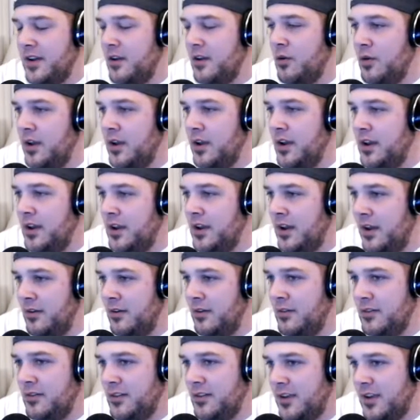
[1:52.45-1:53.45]
Queen, and
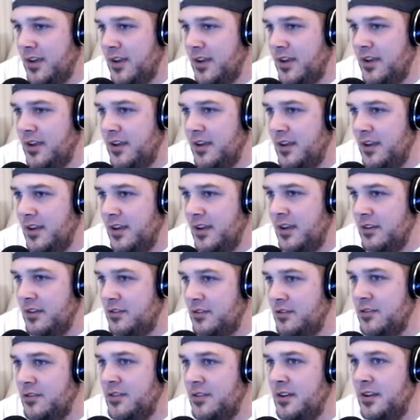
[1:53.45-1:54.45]
I was like
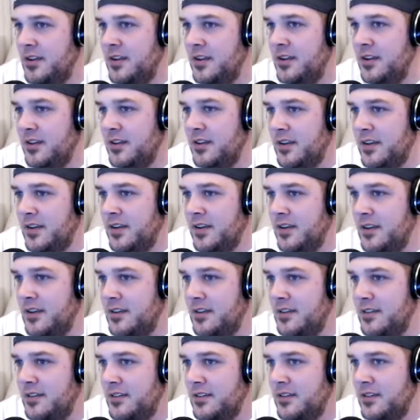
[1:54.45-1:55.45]
interested in like,
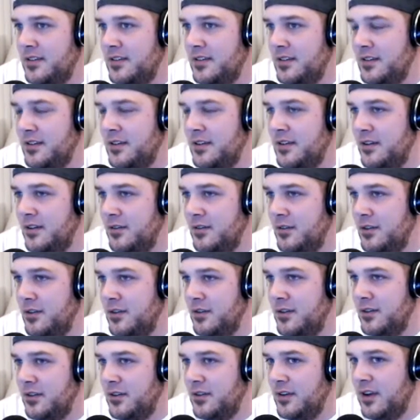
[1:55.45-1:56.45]
you know,
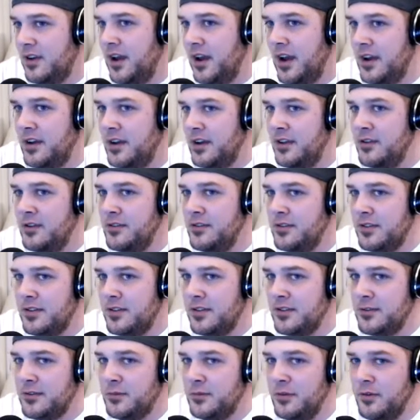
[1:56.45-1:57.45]
kind of using
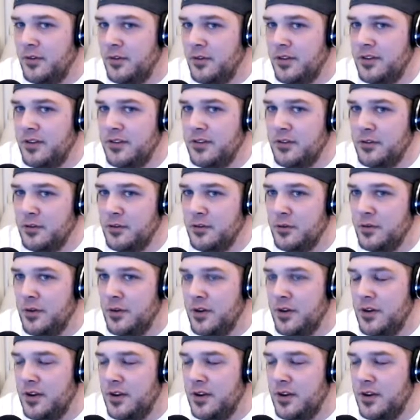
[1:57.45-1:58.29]
this movie to.